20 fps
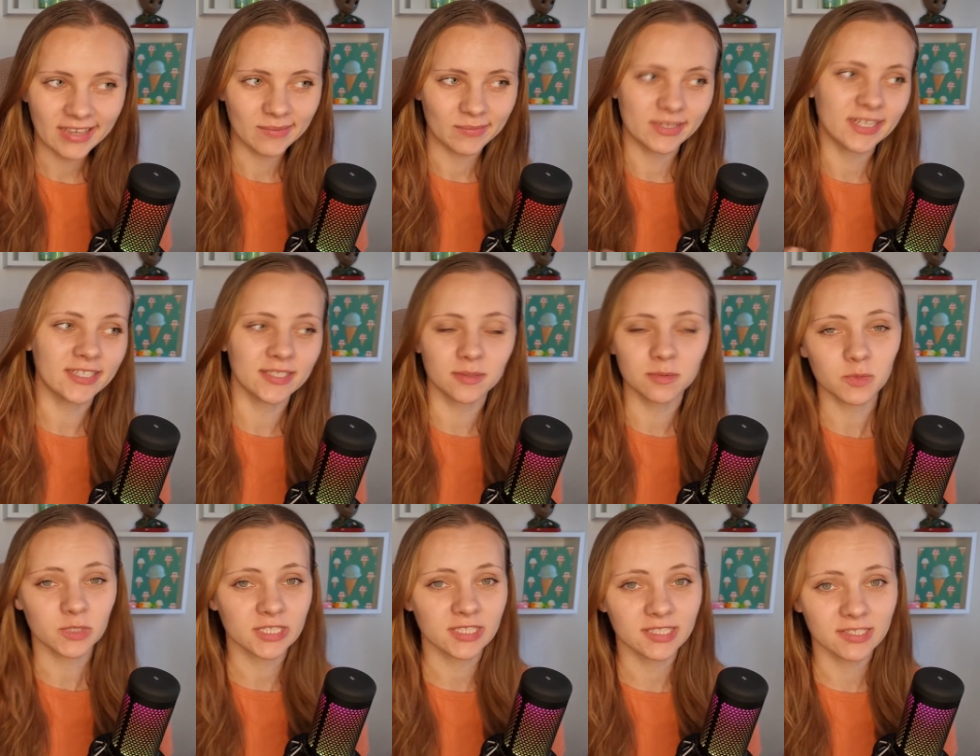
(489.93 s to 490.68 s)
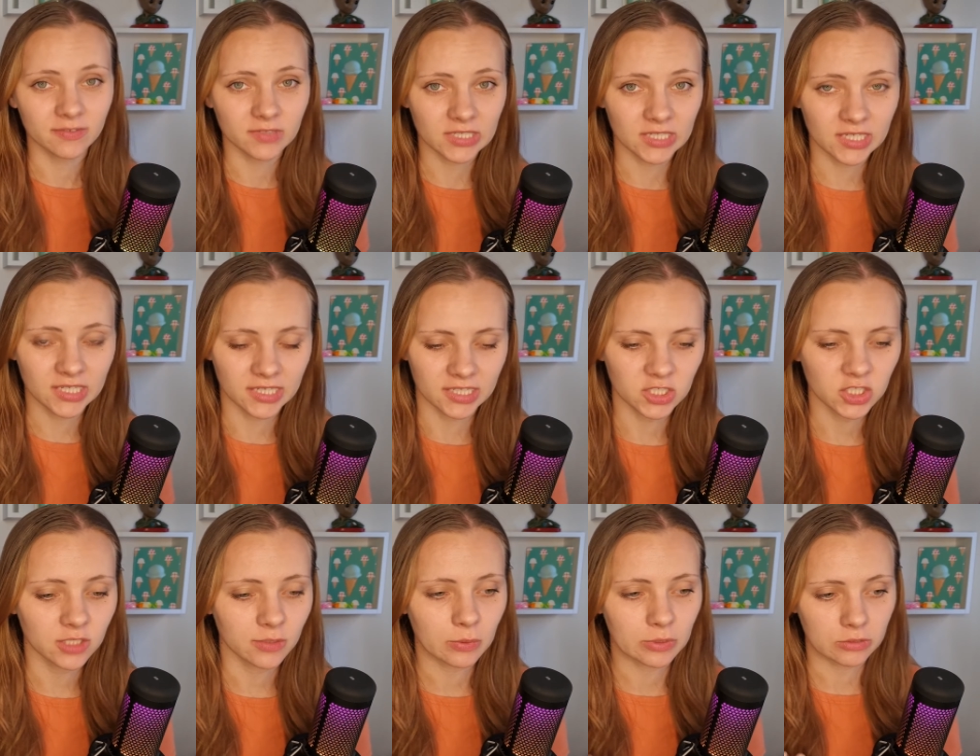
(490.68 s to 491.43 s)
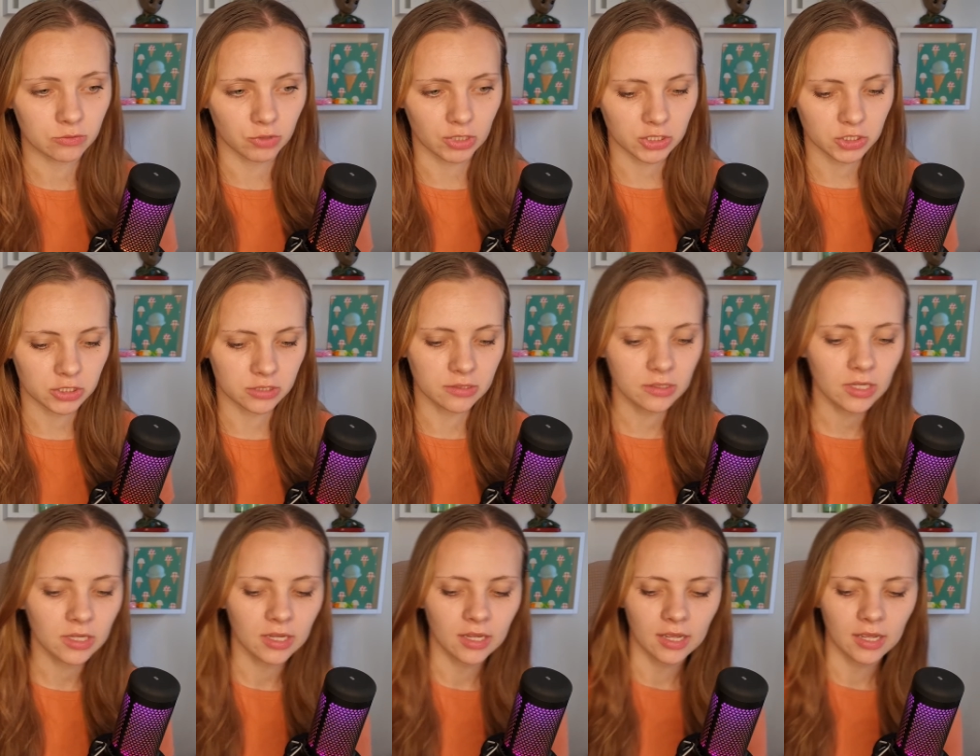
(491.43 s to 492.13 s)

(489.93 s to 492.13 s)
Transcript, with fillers: because it wasn't even English, it was Russian.